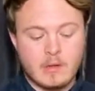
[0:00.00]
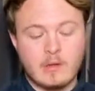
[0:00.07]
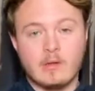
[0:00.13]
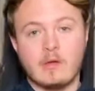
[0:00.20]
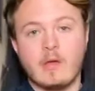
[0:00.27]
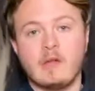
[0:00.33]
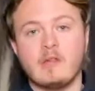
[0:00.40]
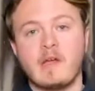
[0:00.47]

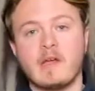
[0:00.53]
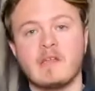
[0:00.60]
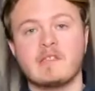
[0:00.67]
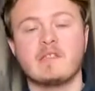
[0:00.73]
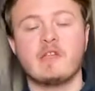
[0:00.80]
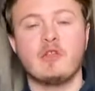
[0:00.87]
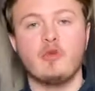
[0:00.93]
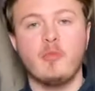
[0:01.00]
And like I
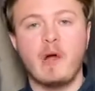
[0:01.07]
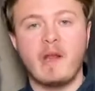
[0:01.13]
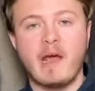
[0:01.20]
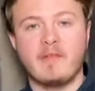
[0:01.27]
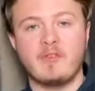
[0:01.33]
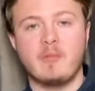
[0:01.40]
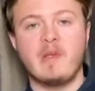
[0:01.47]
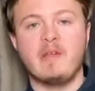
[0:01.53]
said, you might
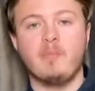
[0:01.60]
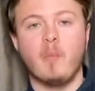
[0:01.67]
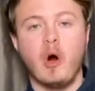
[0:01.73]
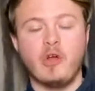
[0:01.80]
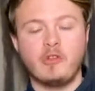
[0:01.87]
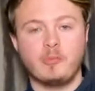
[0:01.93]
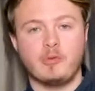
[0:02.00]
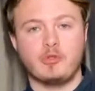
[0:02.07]
have to make
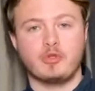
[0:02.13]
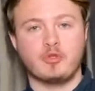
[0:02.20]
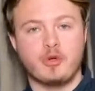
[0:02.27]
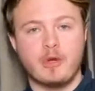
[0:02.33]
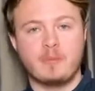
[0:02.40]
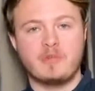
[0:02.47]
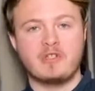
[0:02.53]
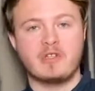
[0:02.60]
multiple
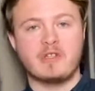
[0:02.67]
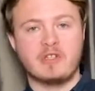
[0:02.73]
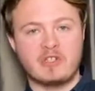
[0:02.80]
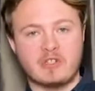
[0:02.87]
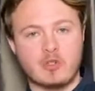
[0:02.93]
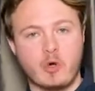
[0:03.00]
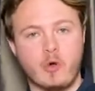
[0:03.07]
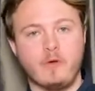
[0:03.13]
trips to the
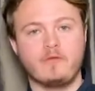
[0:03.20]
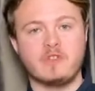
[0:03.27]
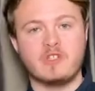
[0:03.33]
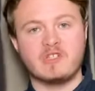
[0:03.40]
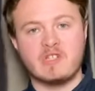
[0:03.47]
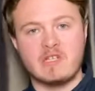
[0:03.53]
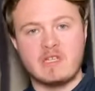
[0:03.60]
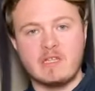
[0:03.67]
stove
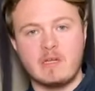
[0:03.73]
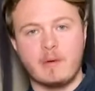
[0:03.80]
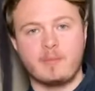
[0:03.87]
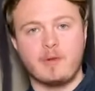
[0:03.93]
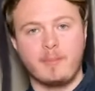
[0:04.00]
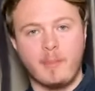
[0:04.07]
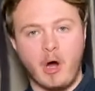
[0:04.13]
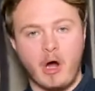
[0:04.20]
just to heat up
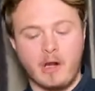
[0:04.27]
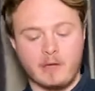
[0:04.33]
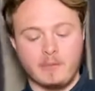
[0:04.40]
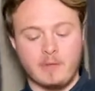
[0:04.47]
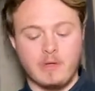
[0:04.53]
the bottom.